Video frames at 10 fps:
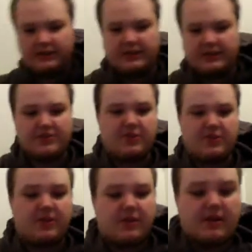So
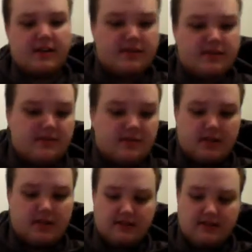what you're going to do
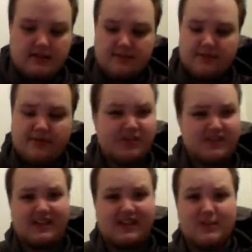is, the first
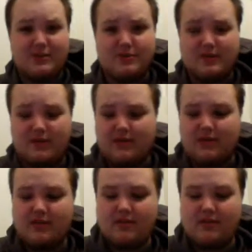thing I do is I
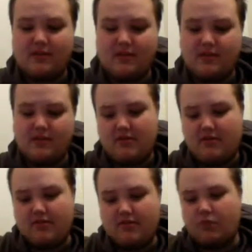
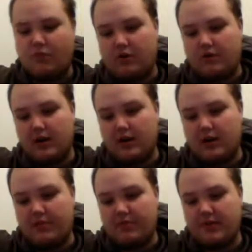warm up